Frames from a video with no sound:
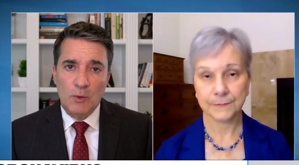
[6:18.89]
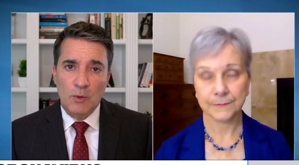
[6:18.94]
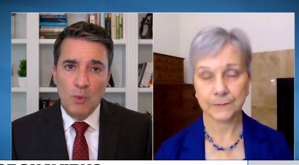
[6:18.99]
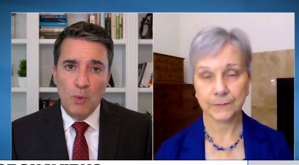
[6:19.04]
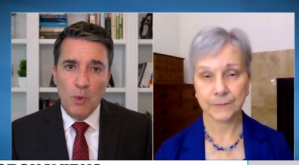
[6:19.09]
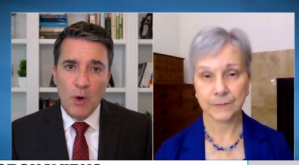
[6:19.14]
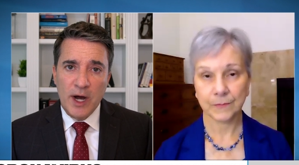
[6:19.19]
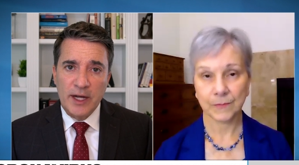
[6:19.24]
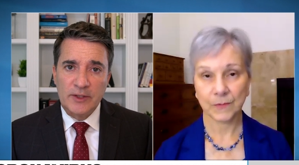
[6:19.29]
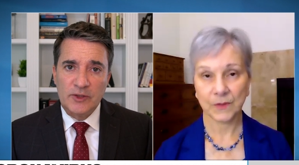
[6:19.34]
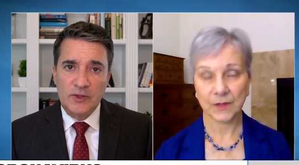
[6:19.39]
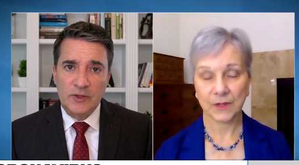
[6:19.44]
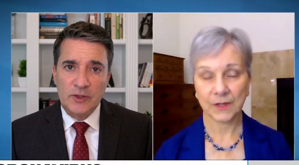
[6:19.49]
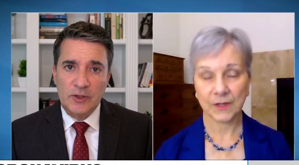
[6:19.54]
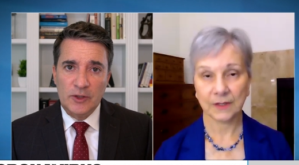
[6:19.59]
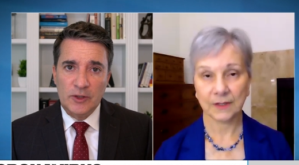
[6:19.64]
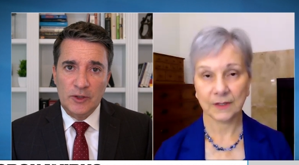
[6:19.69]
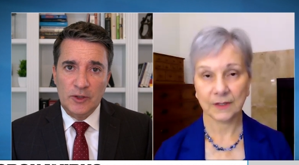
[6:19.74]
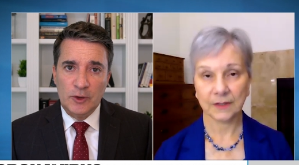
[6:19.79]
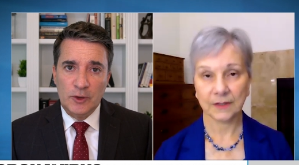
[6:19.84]
Speaker 1: What's
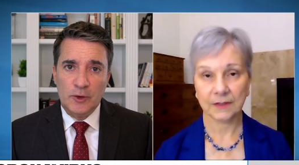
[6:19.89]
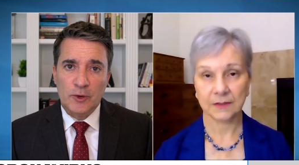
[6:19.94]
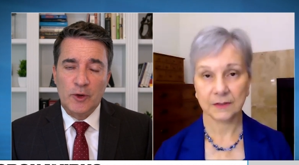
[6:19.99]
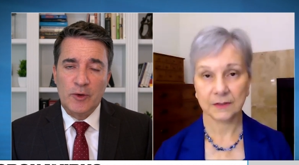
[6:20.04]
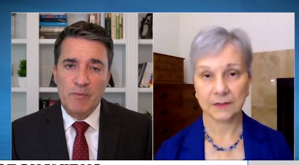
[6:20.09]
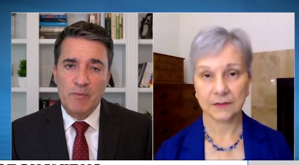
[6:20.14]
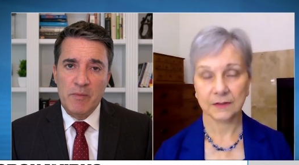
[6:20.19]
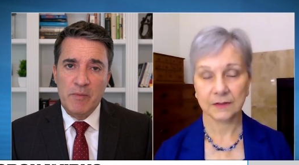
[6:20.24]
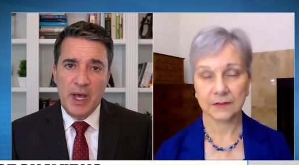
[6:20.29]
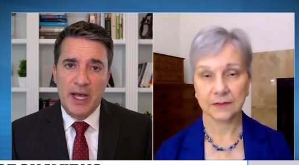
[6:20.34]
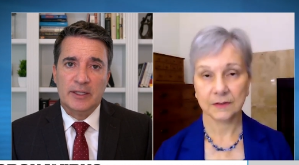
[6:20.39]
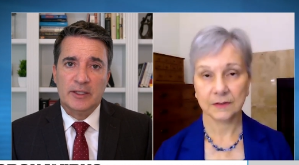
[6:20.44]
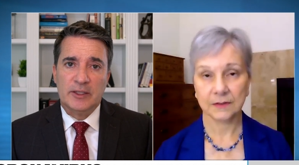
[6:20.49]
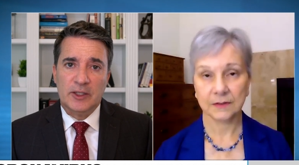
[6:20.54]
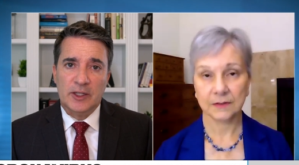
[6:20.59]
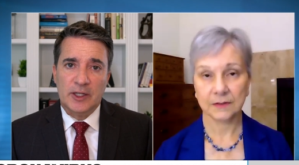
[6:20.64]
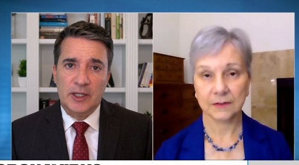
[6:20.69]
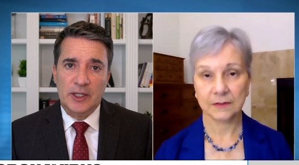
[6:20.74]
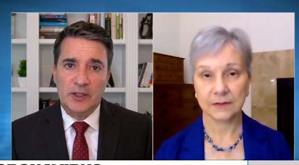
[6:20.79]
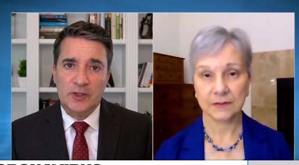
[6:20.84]
your
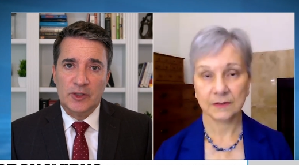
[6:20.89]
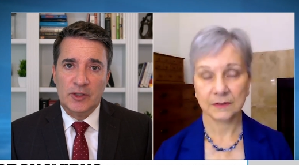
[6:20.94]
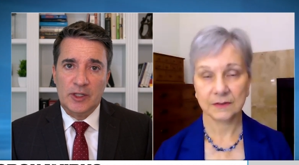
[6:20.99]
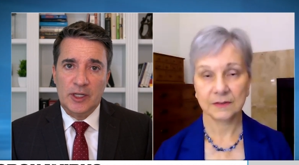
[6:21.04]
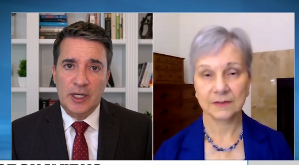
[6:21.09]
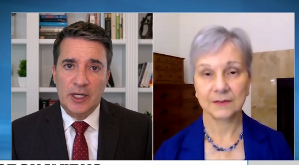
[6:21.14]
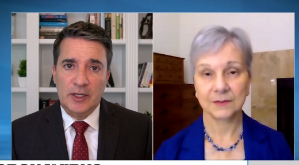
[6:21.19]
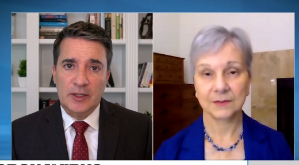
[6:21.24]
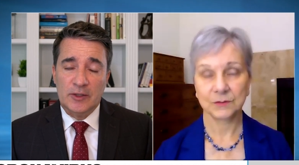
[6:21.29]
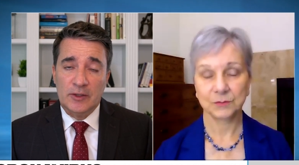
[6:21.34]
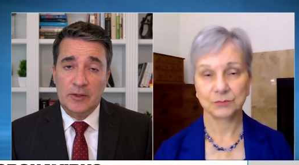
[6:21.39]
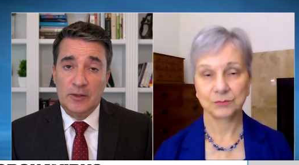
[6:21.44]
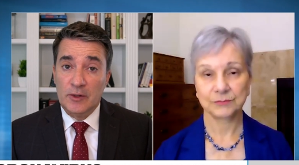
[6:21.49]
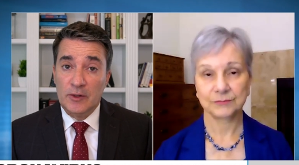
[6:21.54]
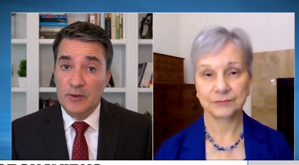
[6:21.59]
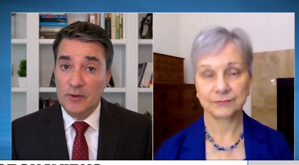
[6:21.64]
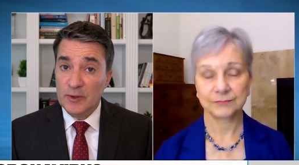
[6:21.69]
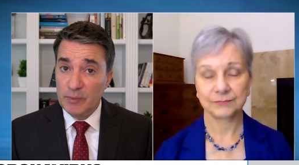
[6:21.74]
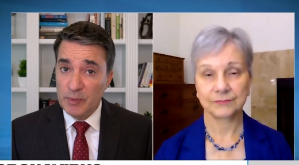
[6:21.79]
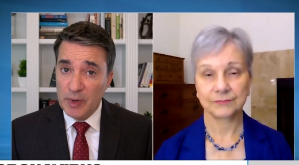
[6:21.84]
message to
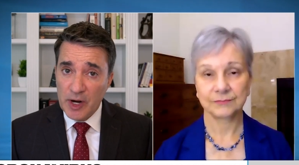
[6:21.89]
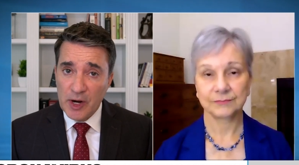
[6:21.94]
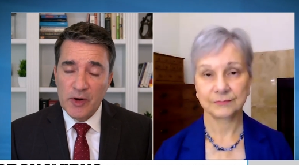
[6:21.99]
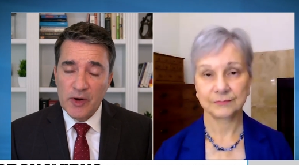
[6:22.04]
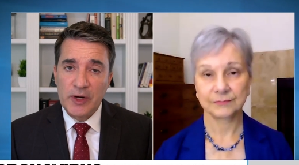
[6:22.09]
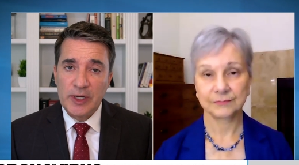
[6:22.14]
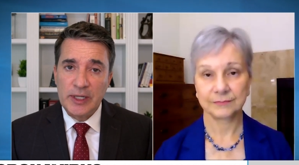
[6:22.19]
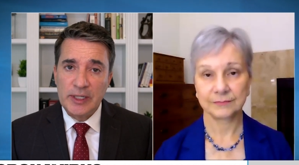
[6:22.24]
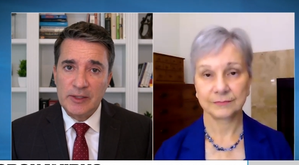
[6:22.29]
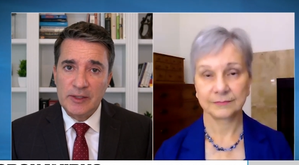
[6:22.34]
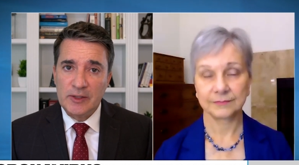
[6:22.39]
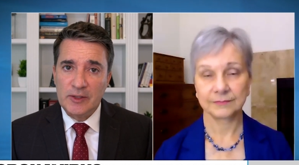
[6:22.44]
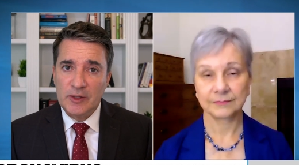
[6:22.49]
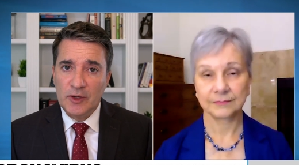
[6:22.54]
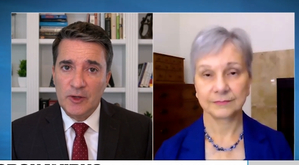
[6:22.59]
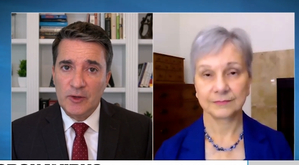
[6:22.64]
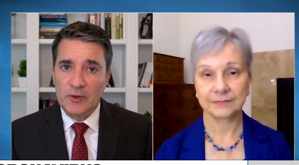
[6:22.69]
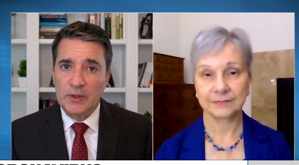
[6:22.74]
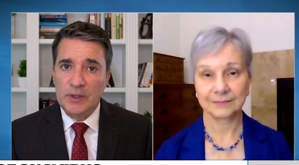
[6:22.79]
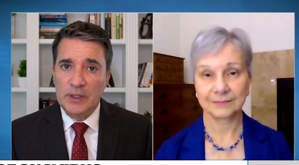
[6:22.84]
those parents
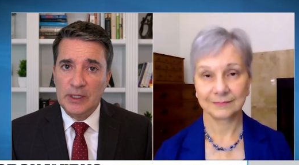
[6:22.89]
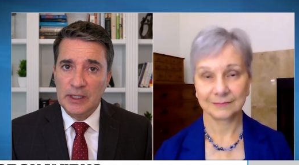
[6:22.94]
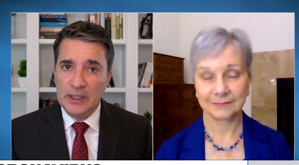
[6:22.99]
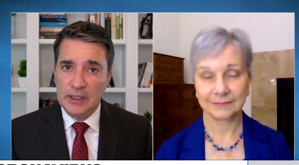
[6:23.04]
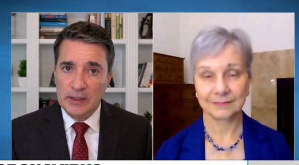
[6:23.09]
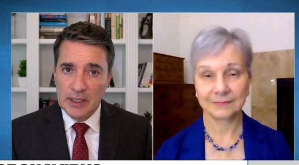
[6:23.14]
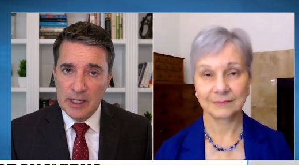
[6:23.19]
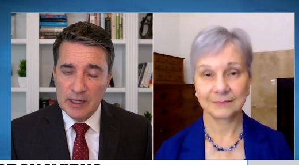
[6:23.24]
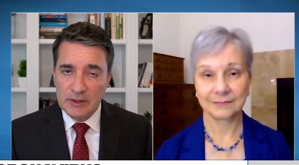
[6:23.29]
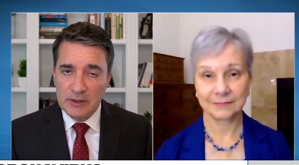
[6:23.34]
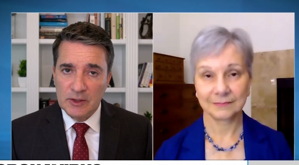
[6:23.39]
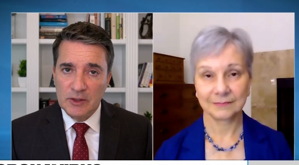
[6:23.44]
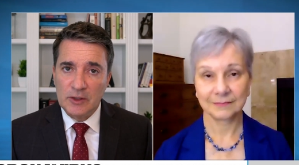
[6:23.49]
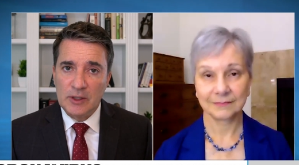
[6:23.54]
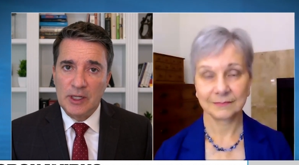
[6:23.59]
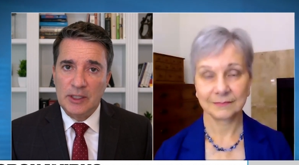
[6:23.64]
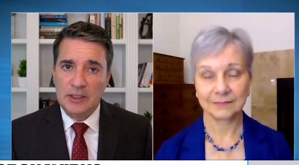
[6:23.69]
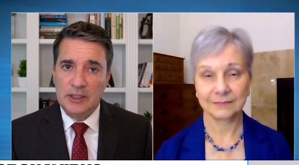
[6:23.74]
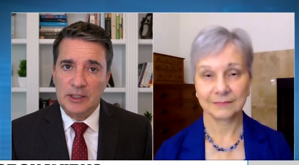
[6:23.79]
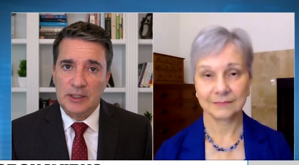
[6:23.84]
who are thinking that's a
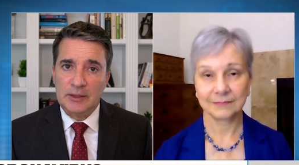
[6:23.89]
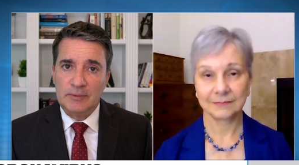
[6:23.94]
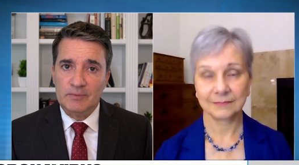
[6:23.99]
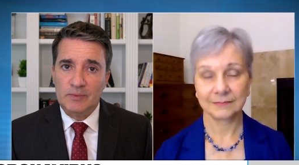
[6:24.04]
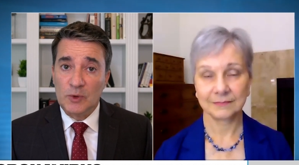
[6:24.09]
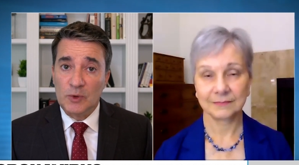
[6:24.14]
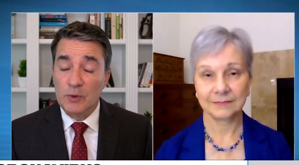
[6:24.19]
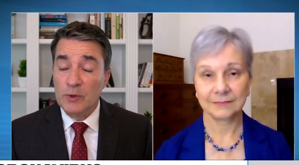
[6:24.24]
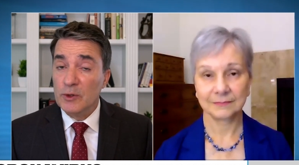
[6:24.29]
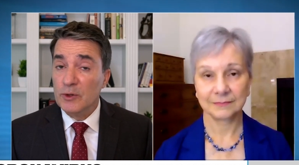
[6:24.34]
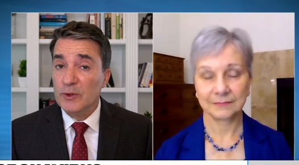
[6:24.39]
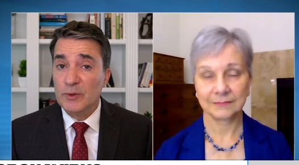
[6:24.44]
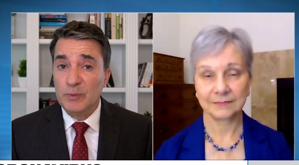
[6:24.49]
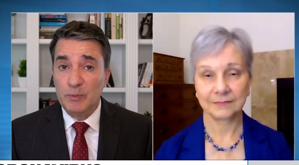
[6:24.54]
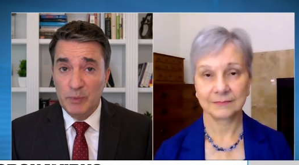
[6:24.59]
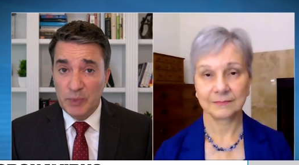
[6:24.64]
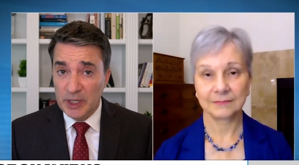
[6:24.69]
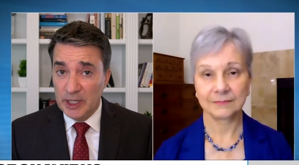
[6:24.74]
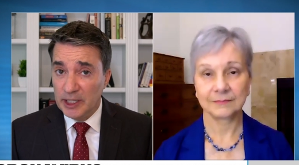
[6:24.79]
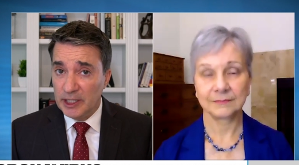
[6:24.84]
good idea, or
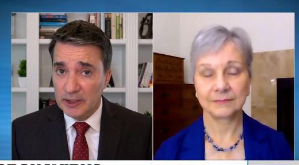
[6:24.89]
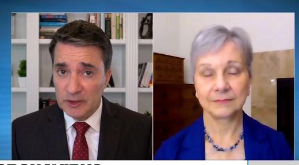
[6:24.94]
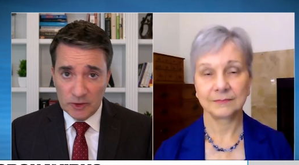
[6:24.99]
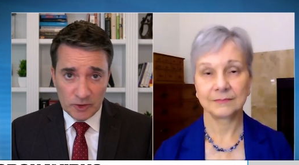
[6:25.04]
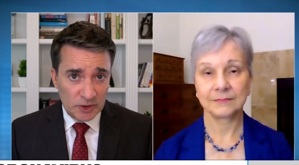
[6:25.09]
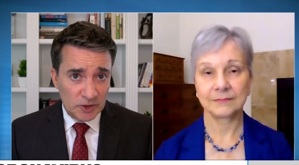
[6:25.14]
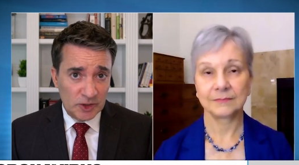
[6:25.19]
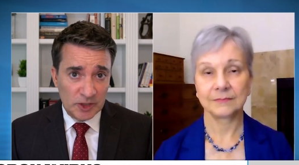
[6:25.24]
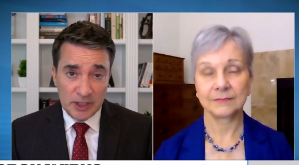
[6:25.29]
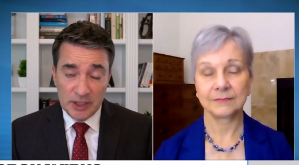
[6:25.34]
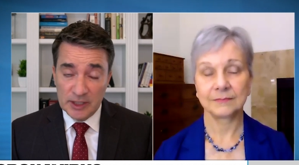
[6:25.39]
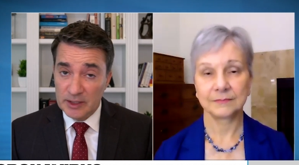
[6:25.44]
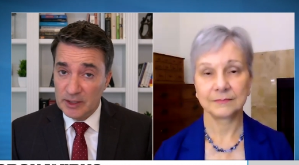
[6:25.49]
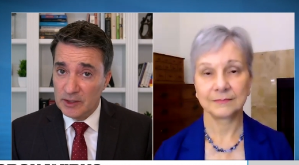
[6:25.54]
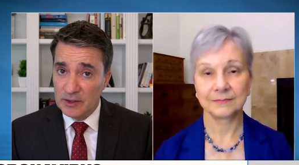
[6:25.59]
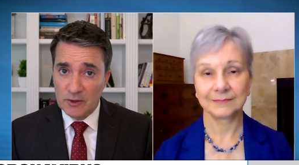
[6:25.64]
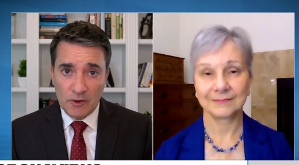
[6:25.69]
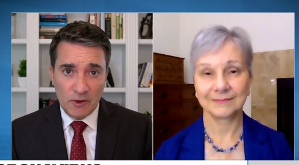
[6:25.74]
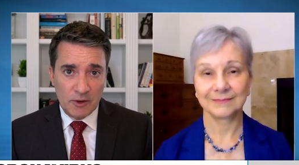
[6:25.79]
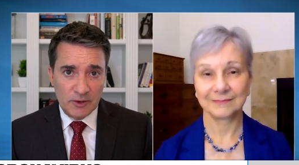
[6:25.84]
those
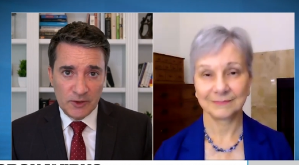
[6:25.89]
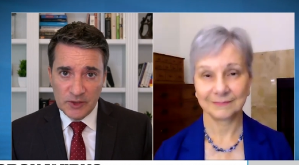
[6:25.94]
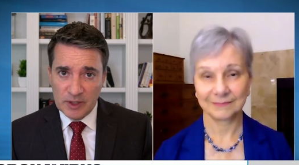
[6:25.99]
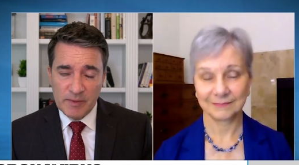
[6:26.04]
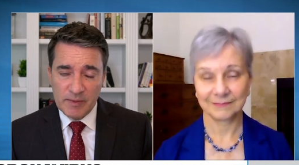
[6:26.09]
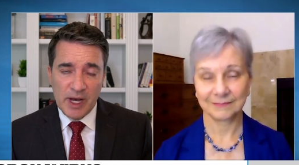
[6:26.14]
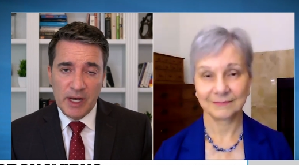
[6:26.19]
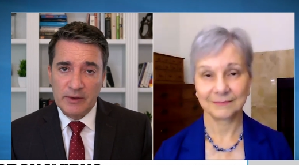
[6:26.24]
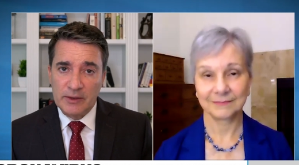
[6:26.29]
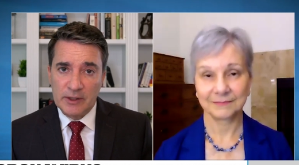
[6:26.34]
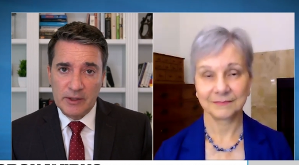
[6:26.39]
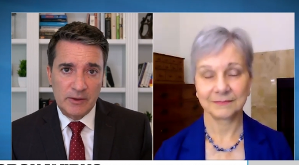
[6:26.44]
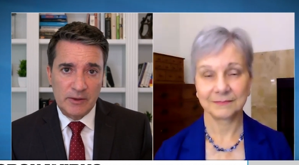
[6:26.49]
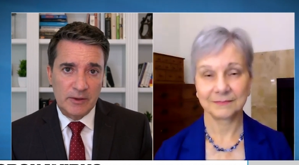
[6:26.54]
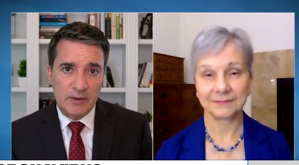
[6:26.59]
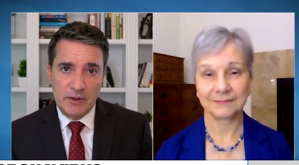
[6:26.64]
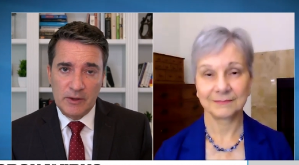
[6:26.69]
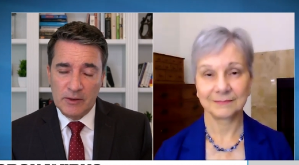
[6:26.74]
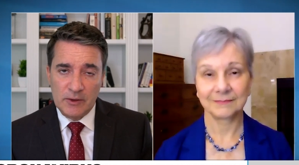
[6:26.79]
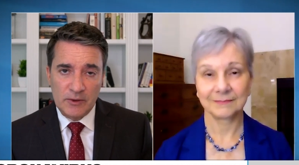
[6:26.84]
pediatricians, and there are some out there
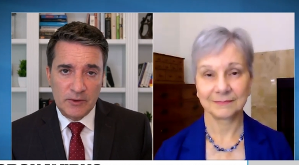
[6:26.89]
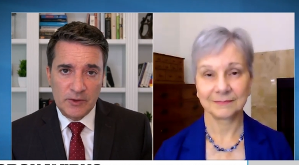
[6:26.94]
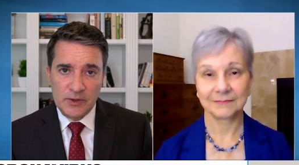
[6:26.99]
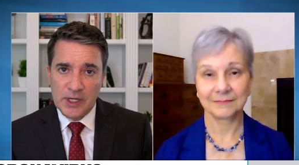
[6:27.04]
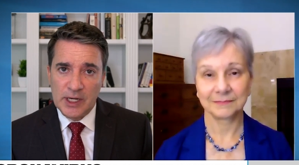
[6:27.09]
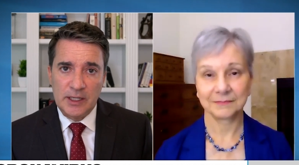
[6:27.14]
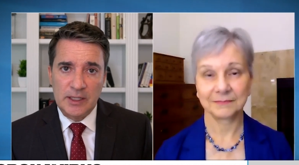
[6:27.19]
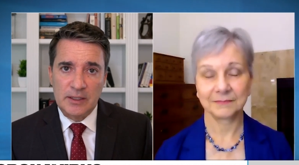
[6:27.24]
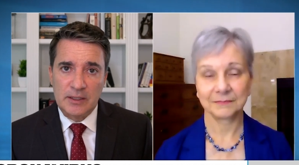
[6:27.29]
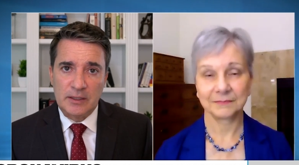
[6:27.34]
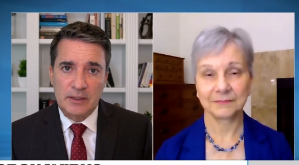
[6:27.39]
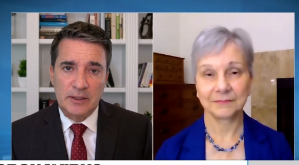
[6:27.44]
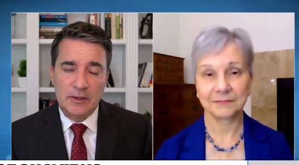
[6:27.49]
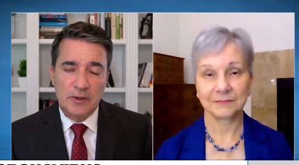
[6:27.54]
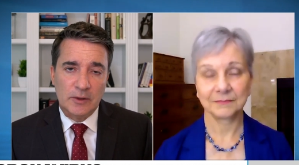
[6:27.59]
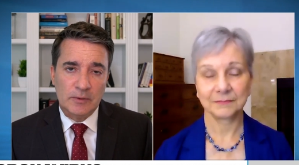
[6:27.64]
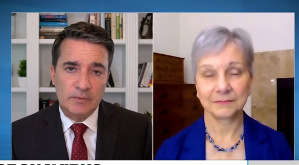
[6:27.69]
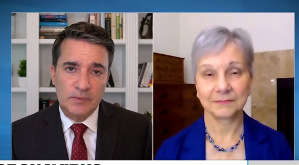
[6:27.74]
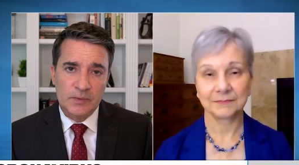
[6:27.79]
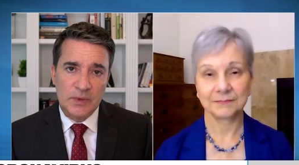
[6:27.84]
and, and they're saying it's
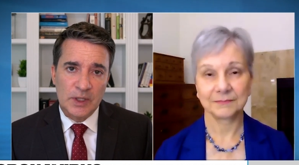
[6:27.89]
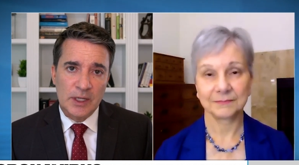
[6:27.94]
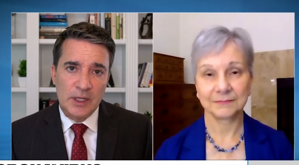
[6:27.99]
legal